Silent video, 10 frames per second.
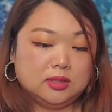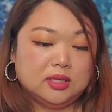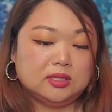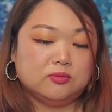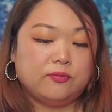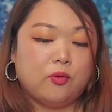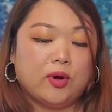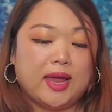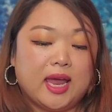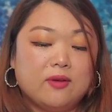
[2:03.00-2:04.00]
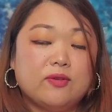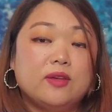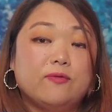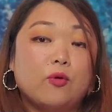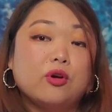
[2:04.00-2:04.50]
Says for every
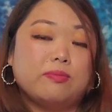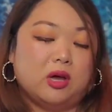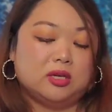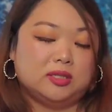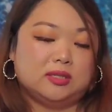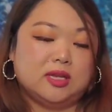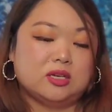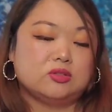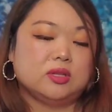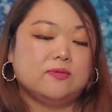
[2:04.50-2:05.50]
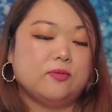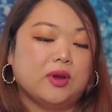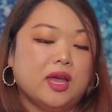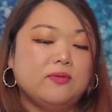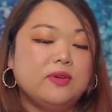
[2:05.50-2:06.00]
four boxes, actually, for
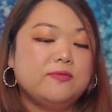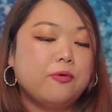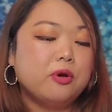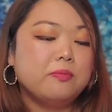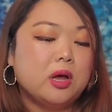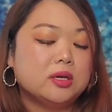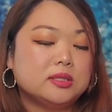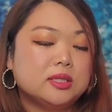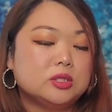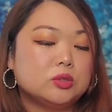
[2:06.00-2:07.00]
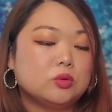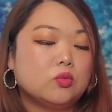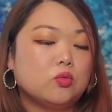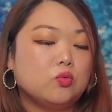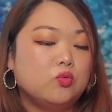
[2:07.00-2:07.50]
every four boxes
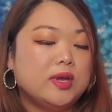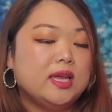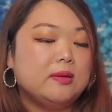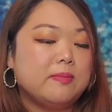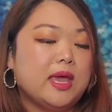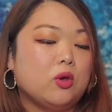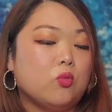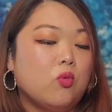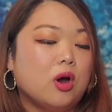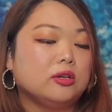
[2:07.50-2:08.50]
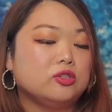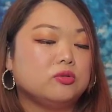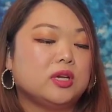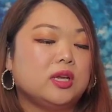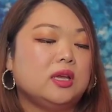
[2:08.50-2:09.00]
we make, one
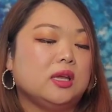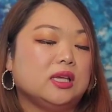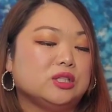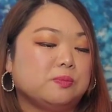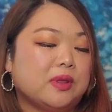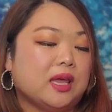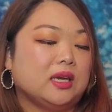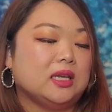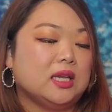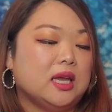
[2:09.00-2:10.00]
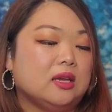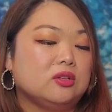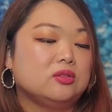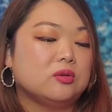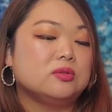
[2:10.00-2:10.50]
tree is planted in
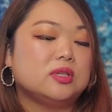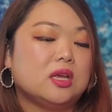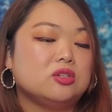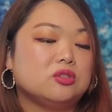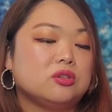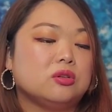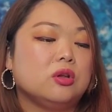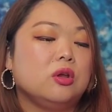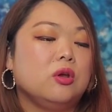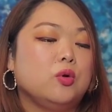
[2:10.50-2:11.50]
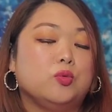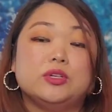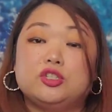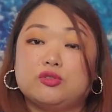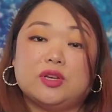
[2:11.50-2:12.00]
association
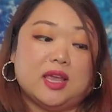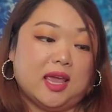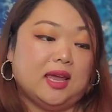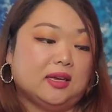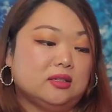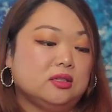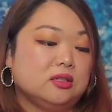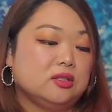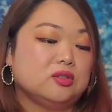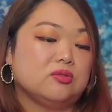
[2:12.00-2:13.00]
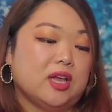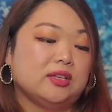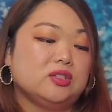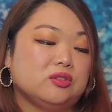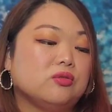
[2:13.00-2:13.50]
with Tree Aid. So
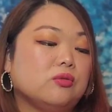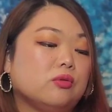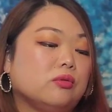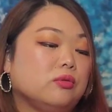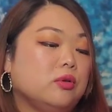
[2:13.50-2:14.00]
that's cool.